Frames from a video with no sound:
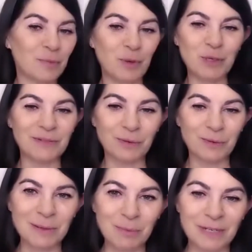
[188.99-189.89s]
beautiful
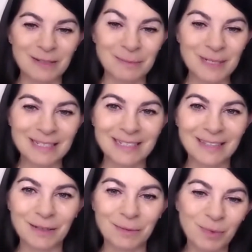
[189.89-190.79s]
symbolism, isn't
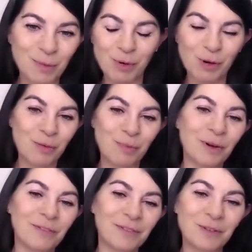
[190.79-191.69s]
it? The broken
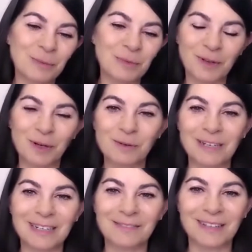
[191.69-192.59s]
pot filled in with gold.
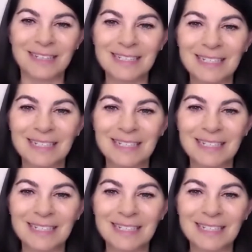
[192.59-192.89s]
I love that.